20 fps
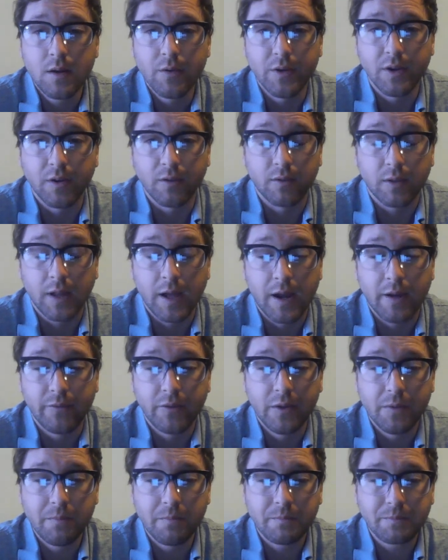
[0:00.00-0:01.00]
We just
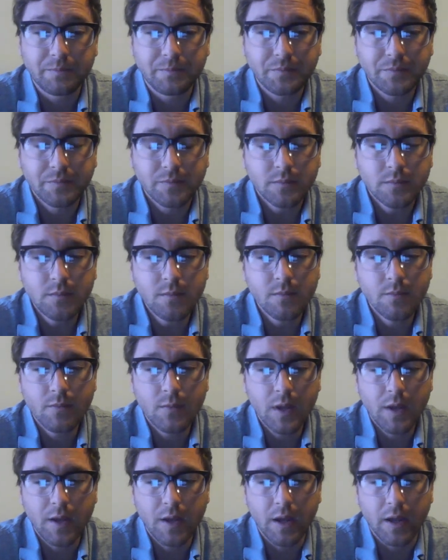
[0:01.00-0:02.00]
left.
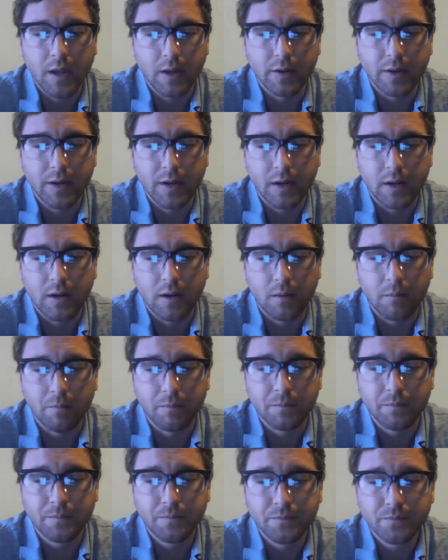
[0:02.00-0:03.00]
And
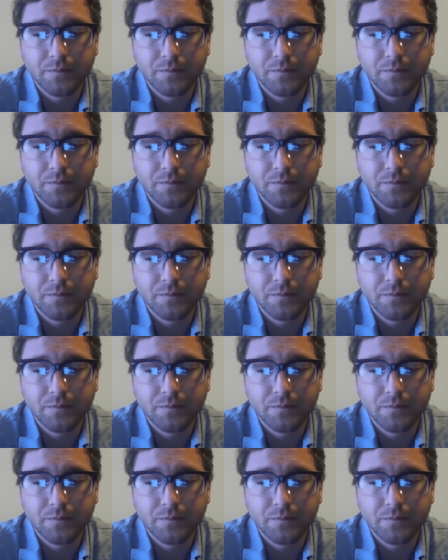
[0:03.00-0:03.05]
um,